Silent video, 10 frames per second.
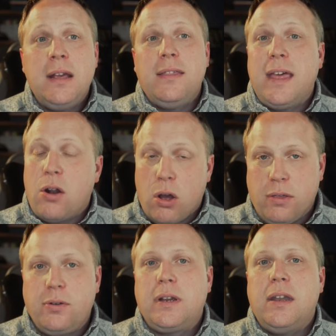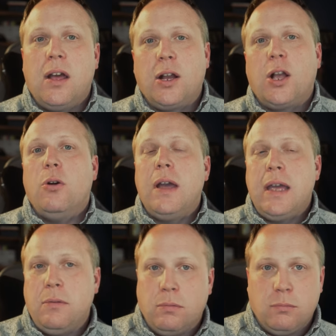that author cannot go
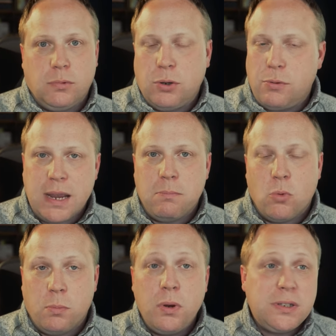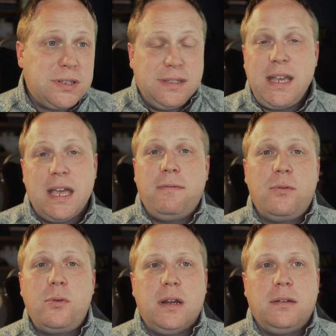and create more books because he can't
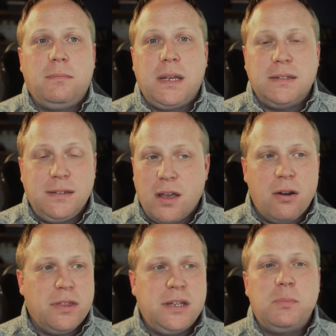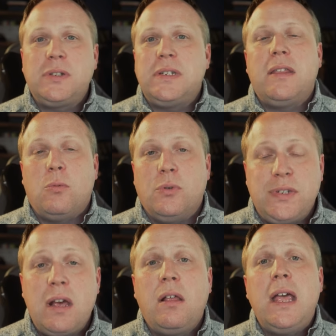afford it because he's got all these books now that won't
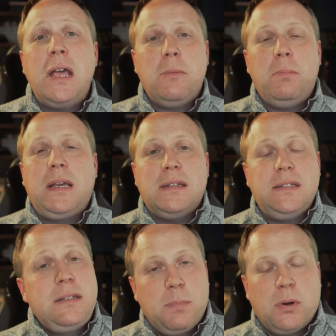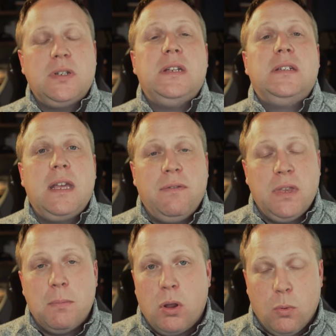sell because this person has given
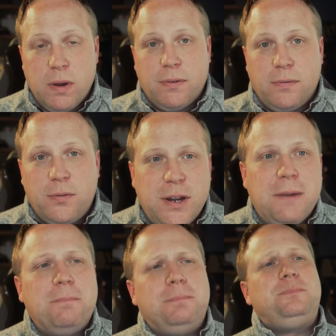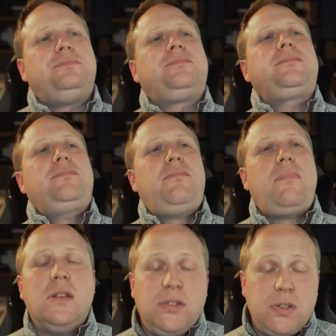them all away for free.
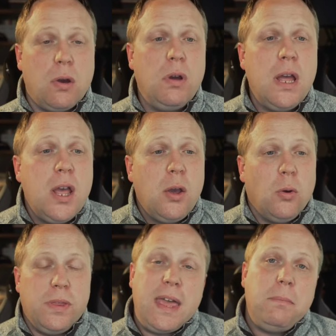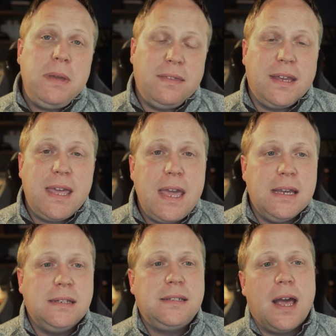So, with that being the
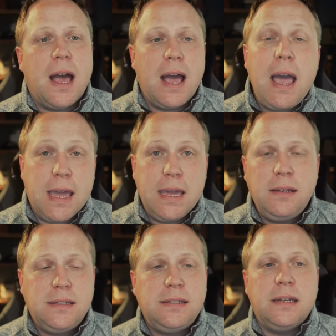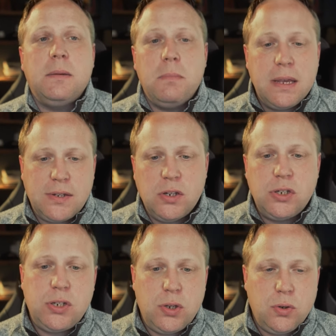case, I sent a
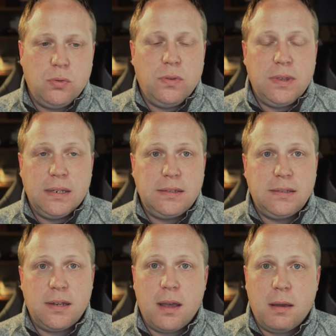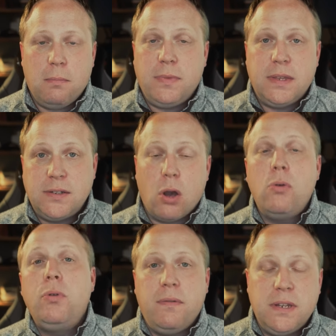message to this um, this
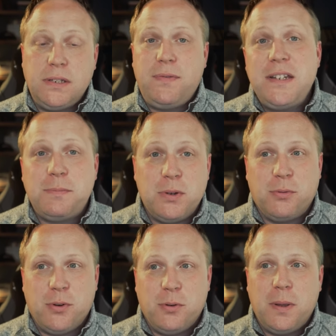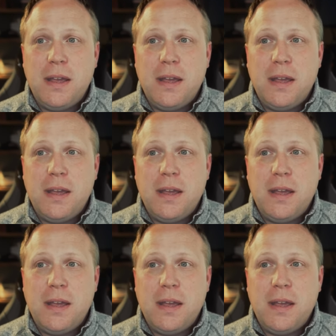owner of this Facebook group,